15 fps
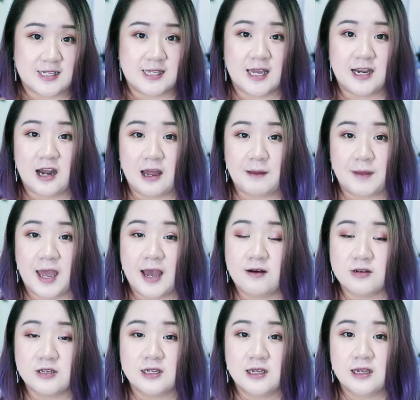I said, I'm
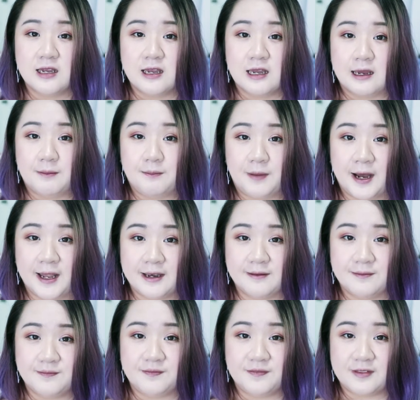out,
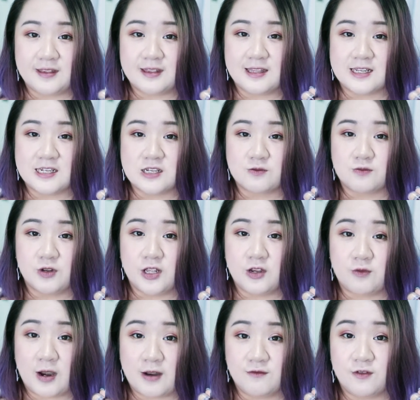but this is really
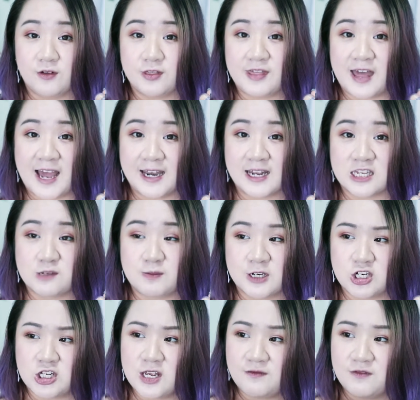great for that,
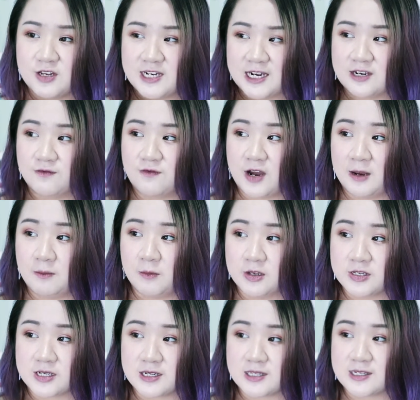especially if you tend to find
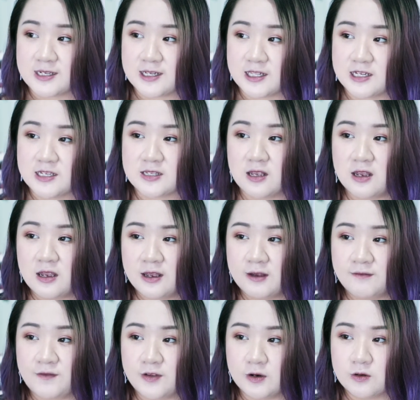most concealers
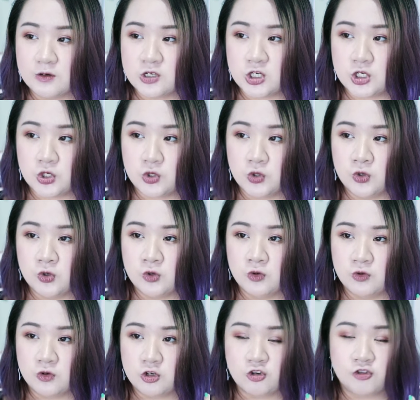feel
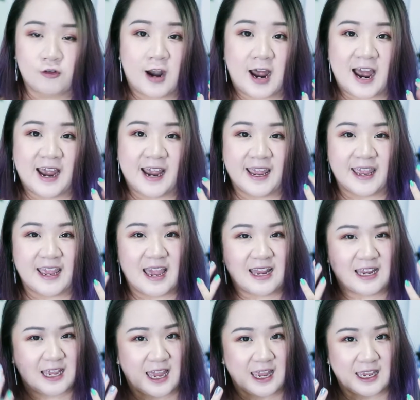too dry
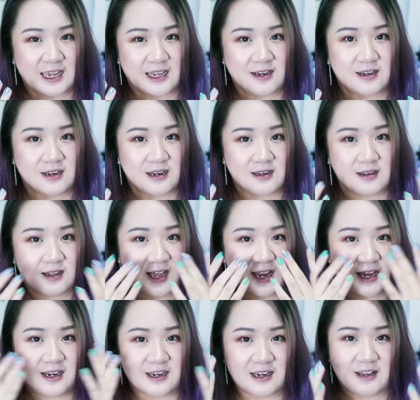and cakey
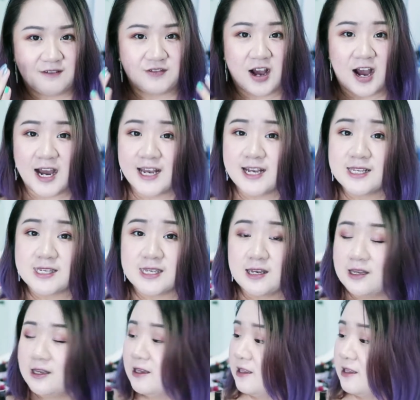underneath the eyes.
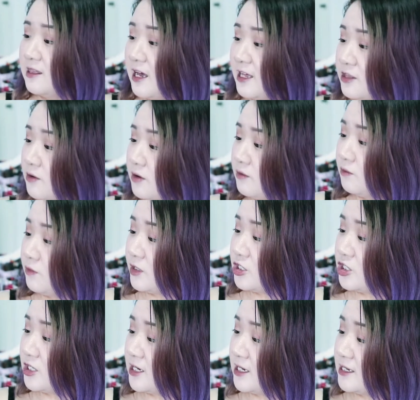The other one,
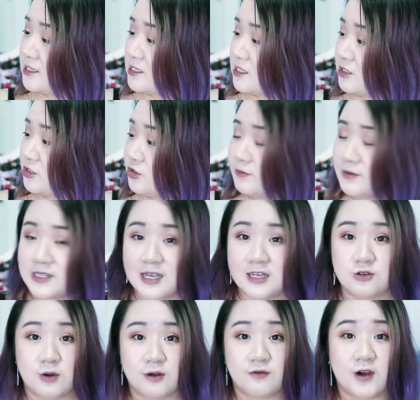which is the
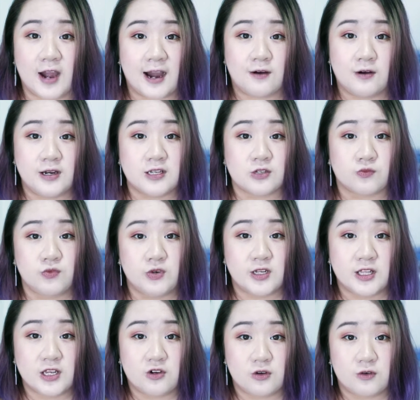Superstay 24-hour, is
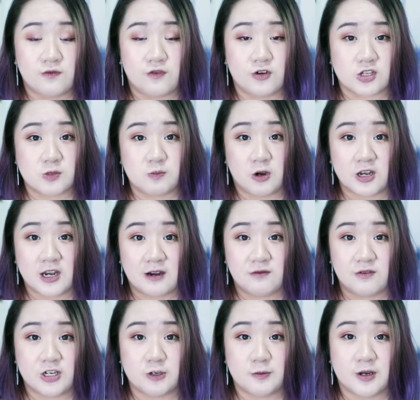really good for spot
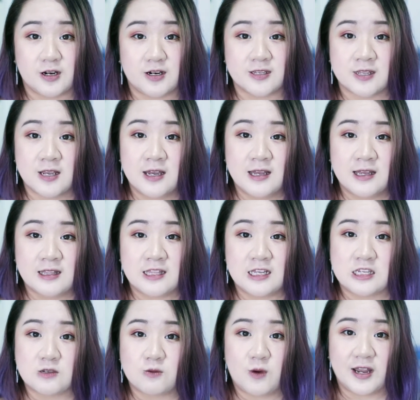coverage because
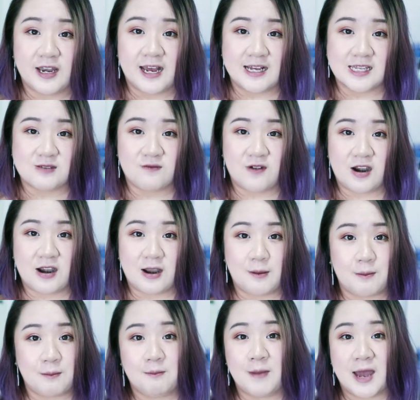this one has a
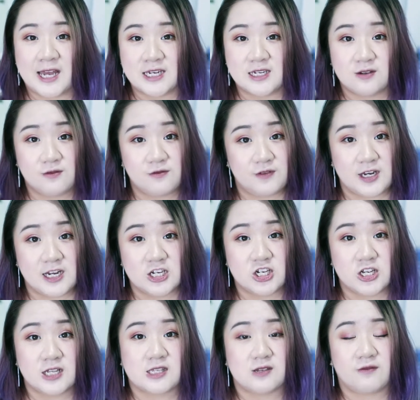very matte
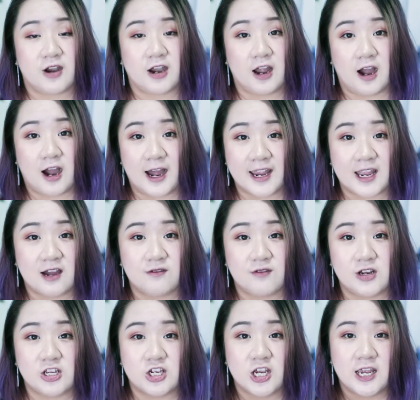finish. It's a very high
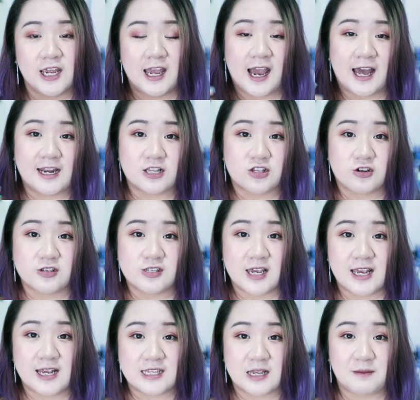coverage, and it's also
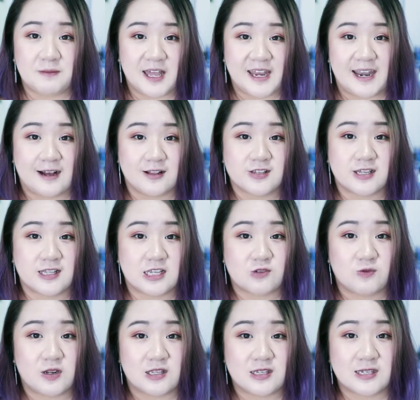easy to blend out, so
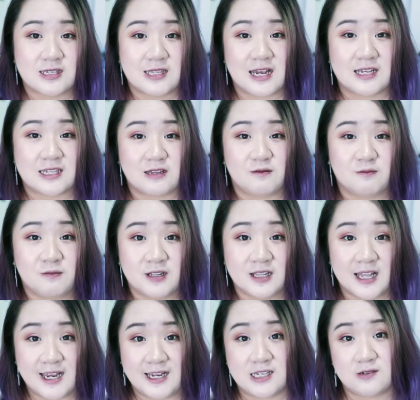this one stays in
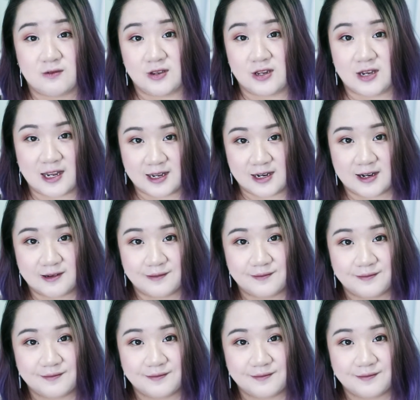place when you need it.